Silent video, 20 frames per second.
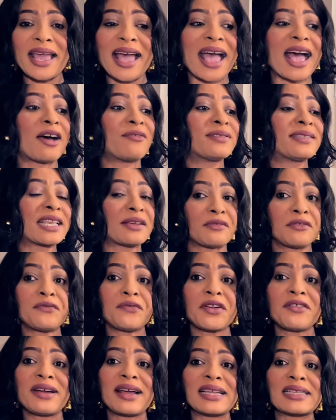I have 7
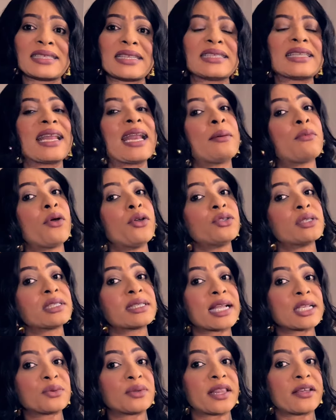fragrances, and I'm going to
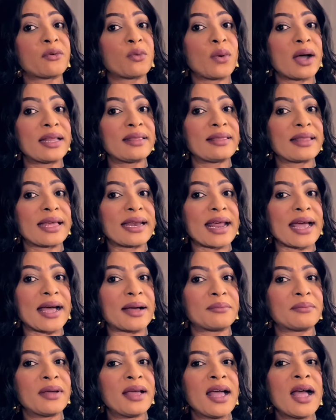start with the one that
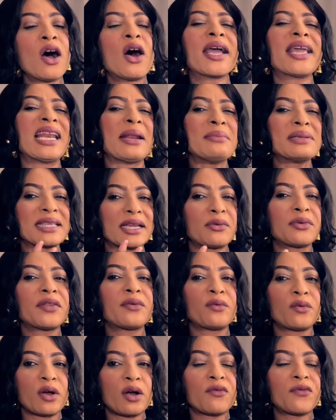let me start
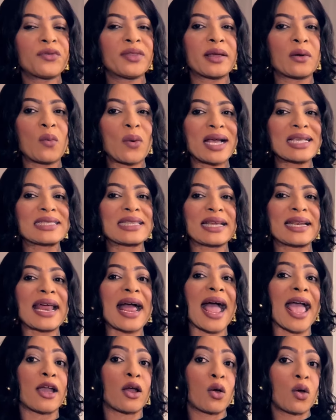off with the ones that
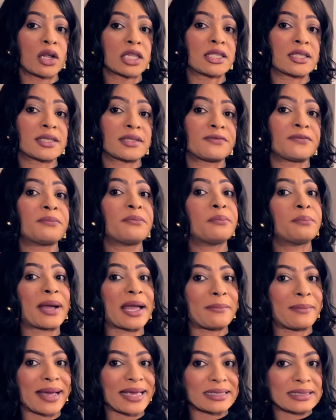I got by
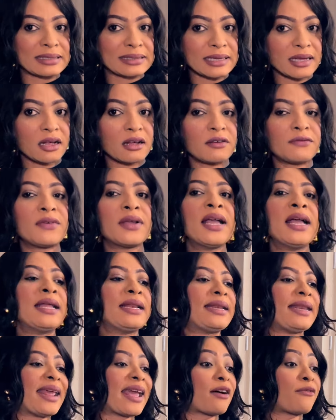myself.
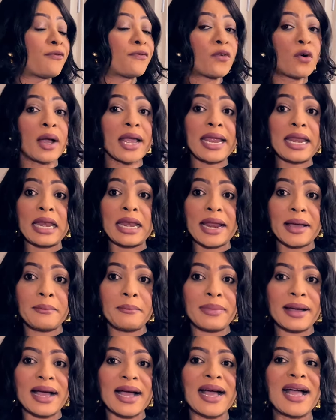They are 4 in
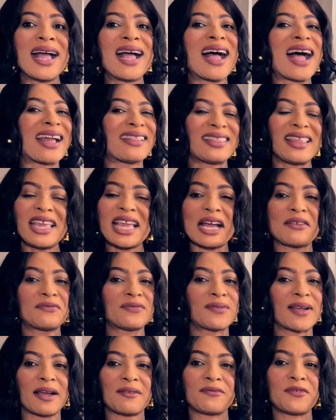number. I think
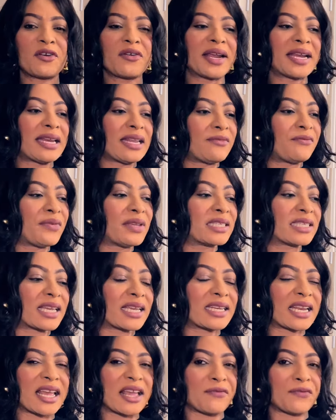I've already
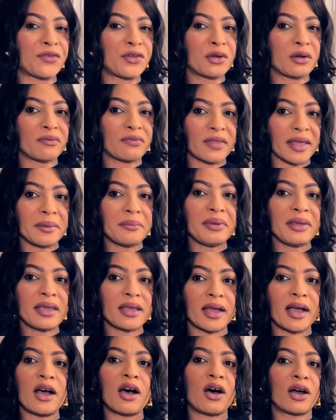featured a few of them
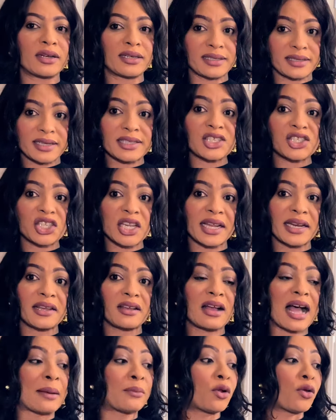on this
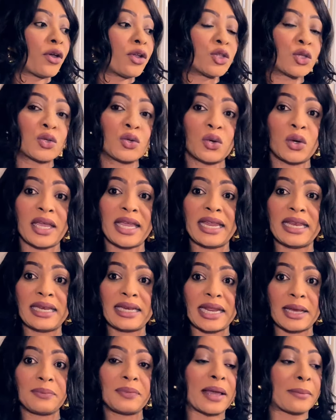channel. I'm not going to go in
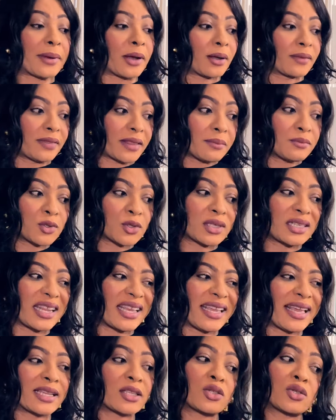depth about them today,
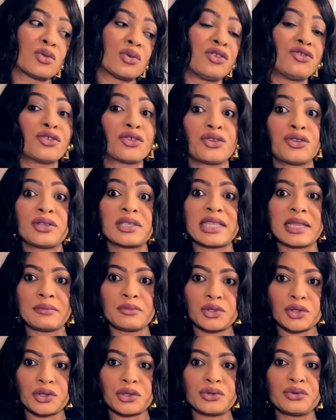just to introduce them
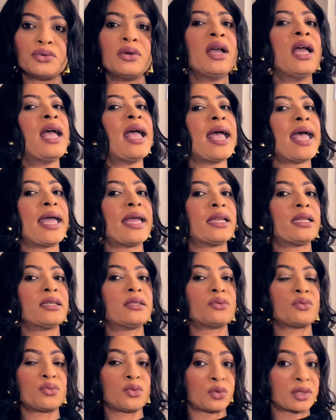to you, and
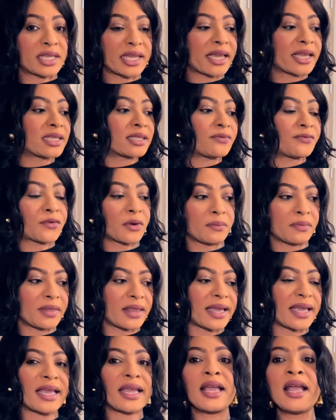we'll take it from
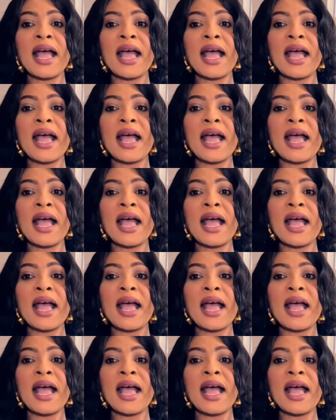there.